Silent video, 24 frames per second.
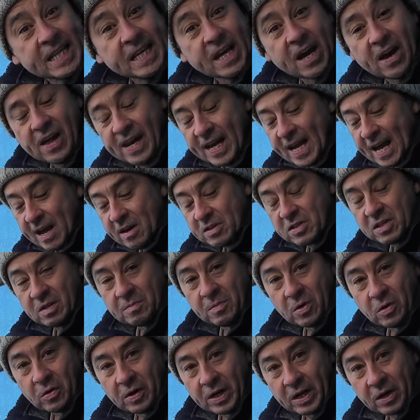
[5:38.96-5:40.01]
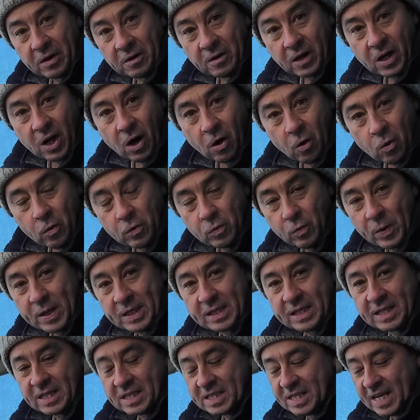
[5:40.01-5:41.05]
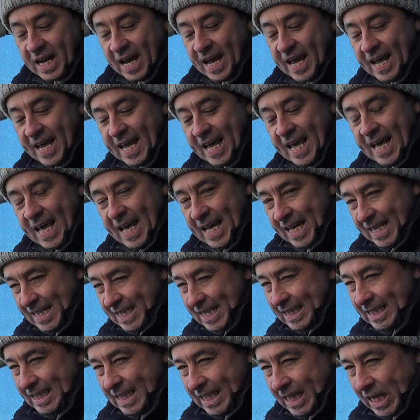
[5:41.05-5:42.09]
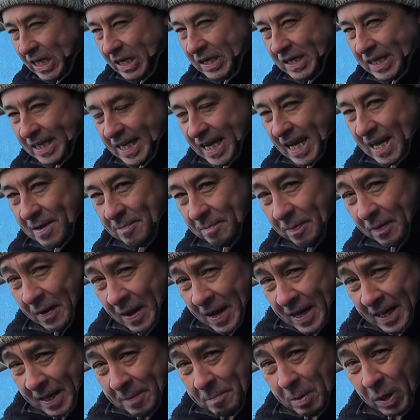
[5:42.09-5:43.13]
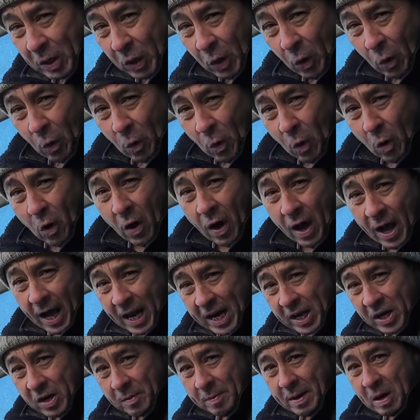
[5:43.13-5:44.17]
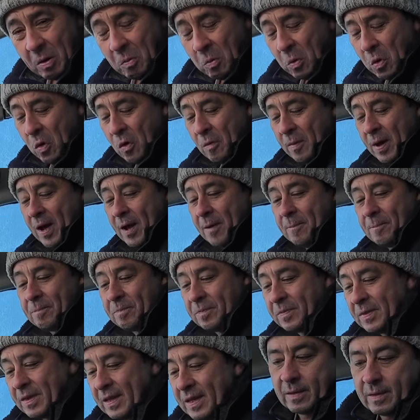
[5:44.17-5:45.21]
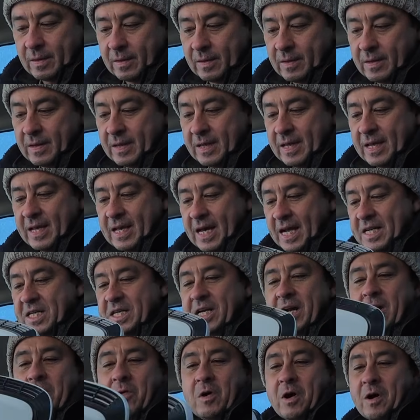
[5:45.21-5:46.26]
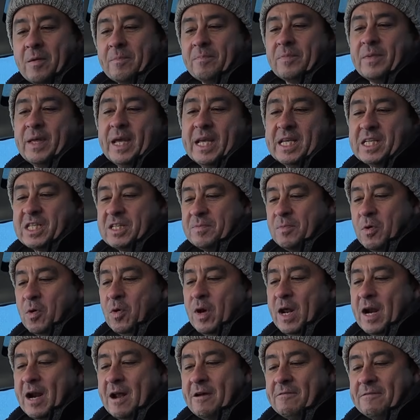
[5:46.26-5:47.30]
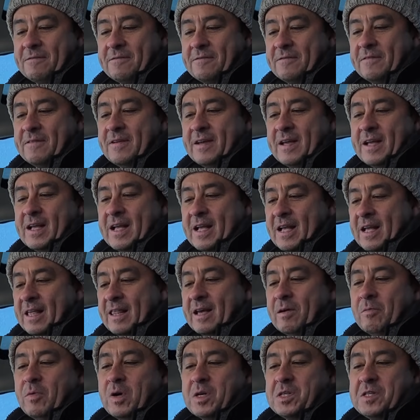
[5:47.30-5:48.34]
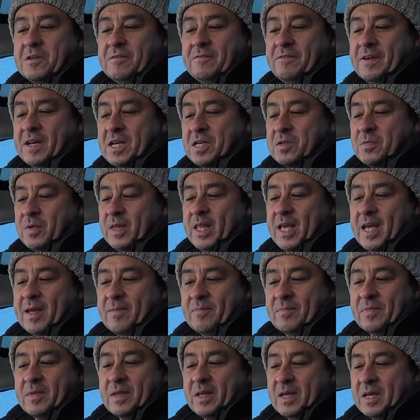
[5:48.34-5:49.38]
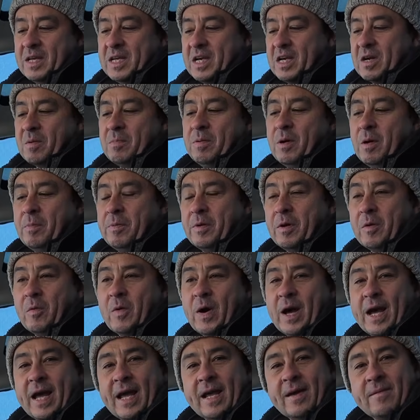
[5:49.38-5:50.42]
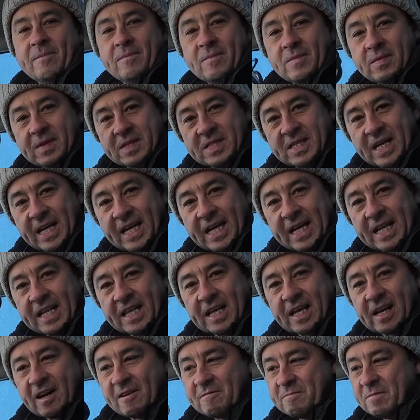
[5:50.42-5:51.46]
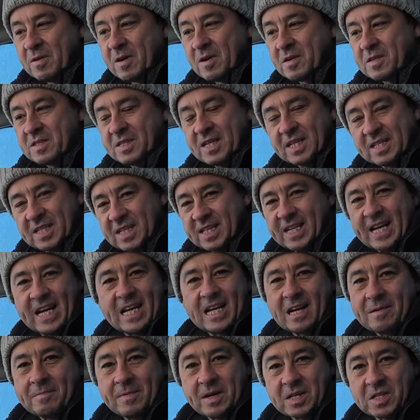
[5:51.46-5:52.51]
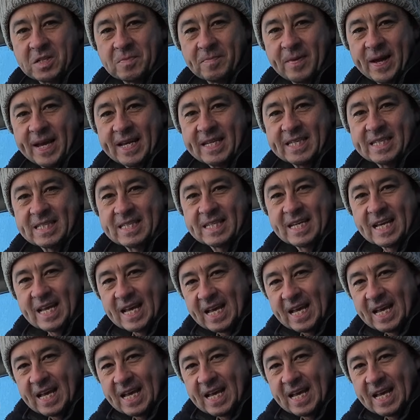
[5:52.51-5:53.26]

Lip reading: the early hours of the morning on a cold winter's day, just to kind of keep my core a little bit warmer. And you know what? It's small enough that once you finish with it, you can pop it away, stick it in the glove box, doesn't take up much space,